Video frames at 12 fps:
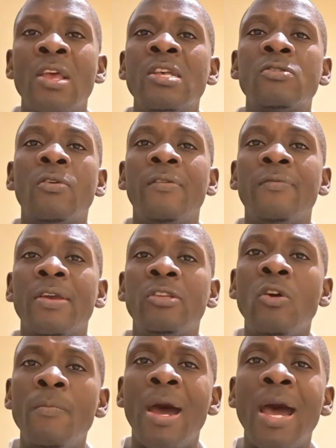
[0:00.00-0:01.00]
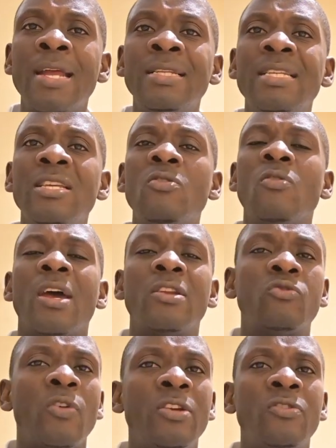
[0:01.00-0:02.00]
So if you're job hunting, you
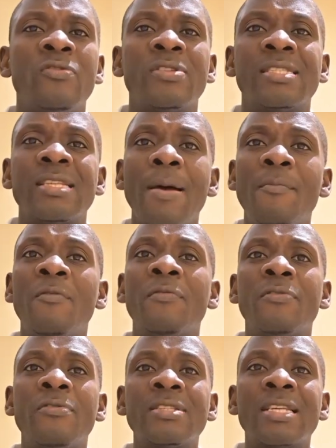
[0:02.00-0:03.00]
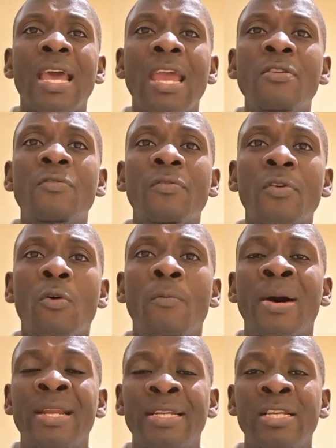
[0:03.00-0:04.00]
can try to use some of those kind of
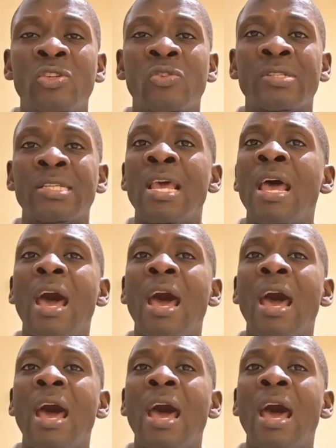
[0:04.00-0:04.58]
recommendations